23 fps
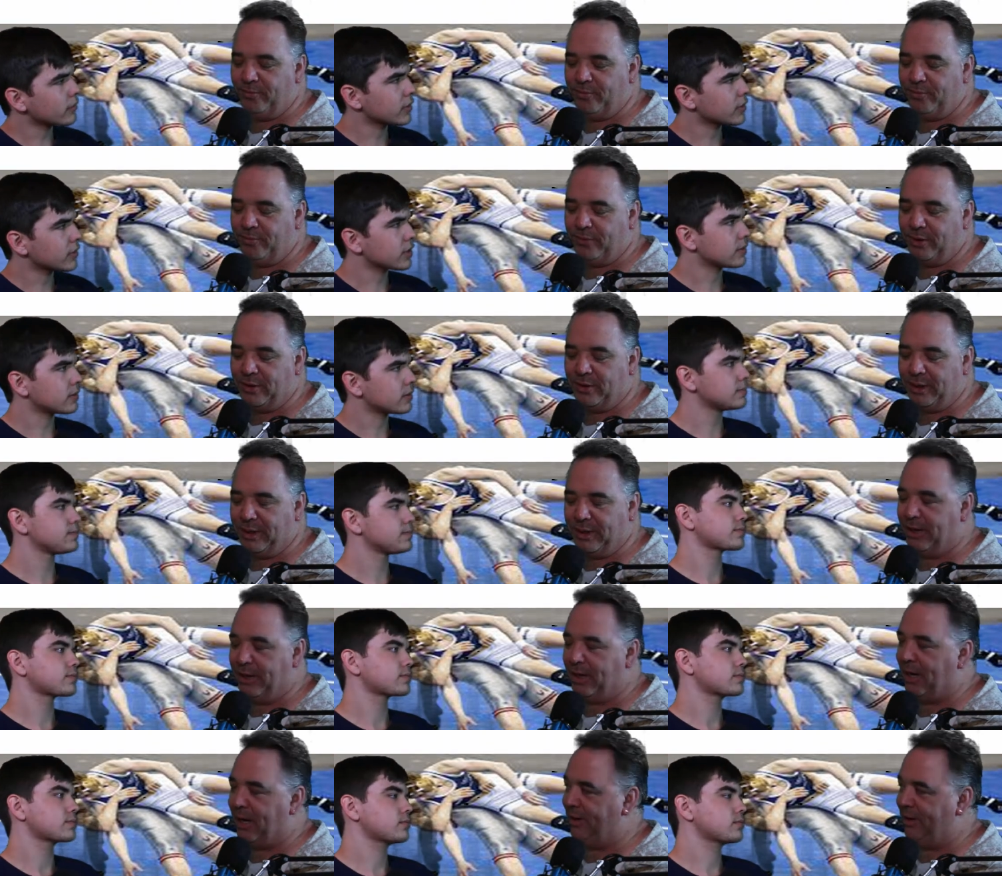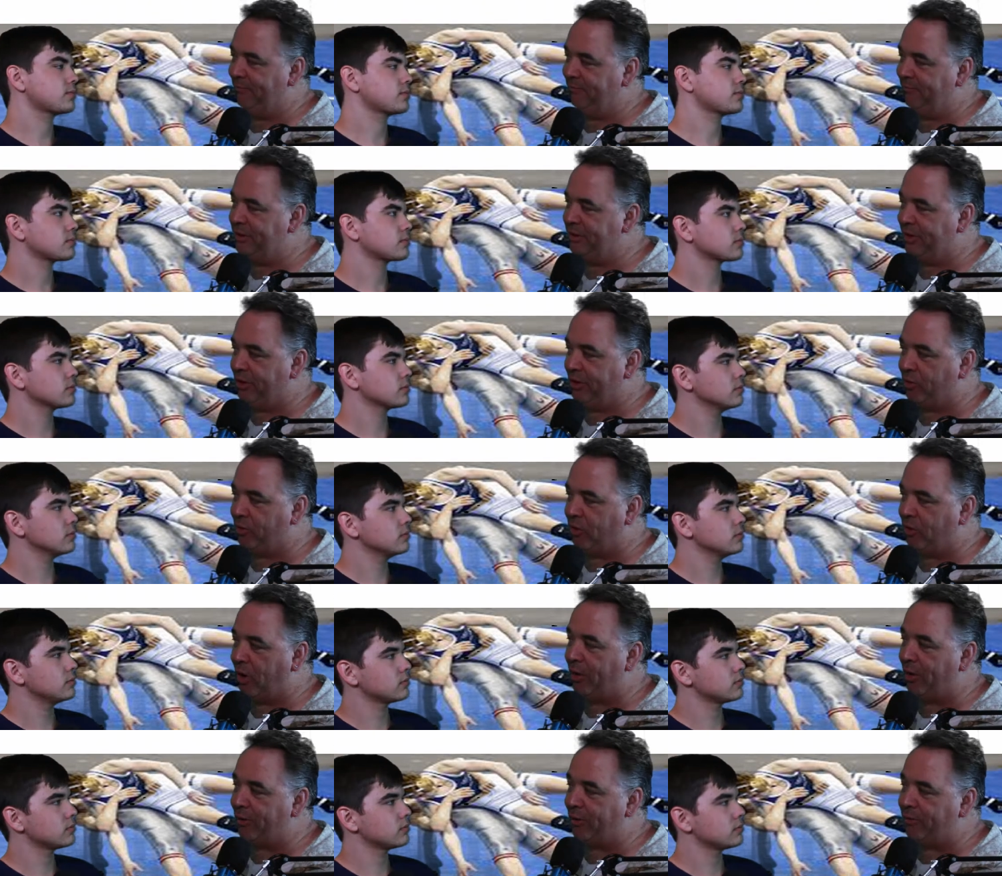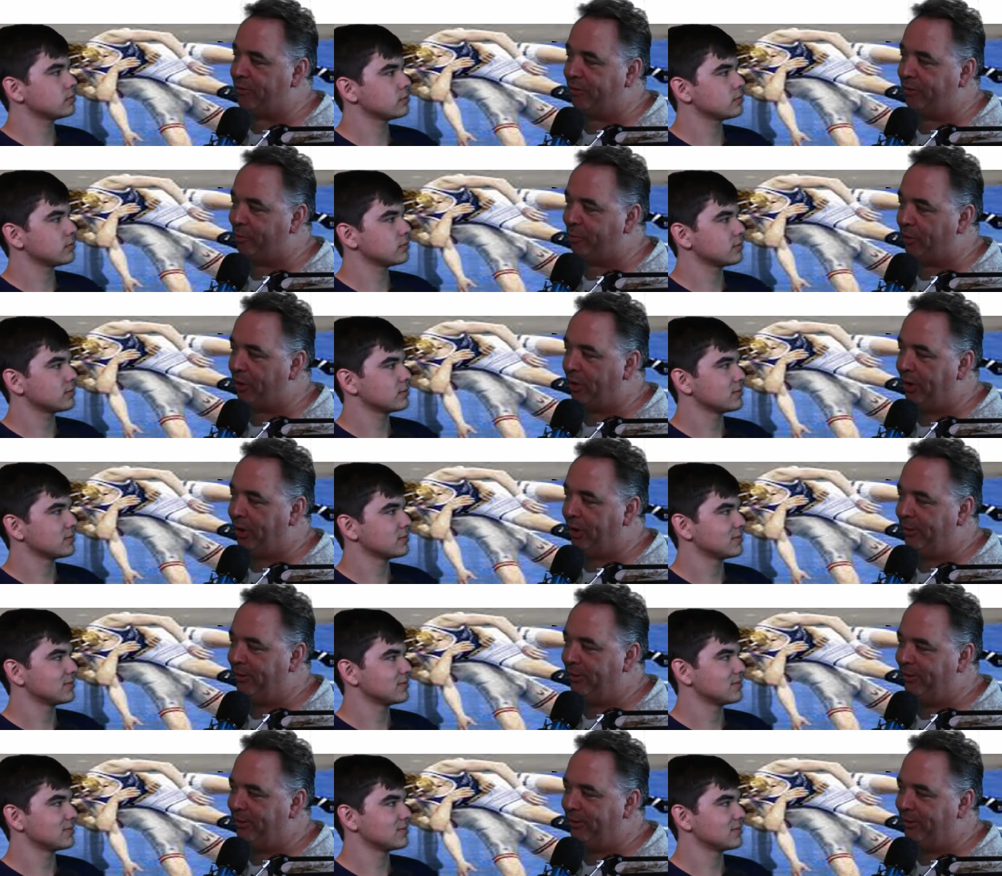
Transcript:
Speaker 1: again, I have Nikki Cross on the brain.